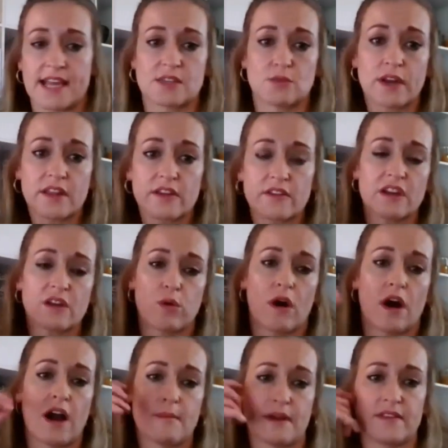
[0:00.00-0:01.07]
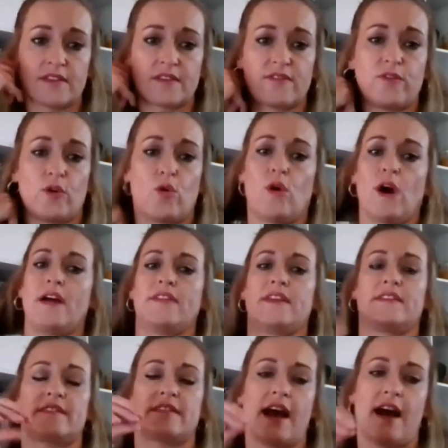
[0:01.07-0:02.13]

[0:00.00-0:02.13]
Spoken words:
so what are the requirements for this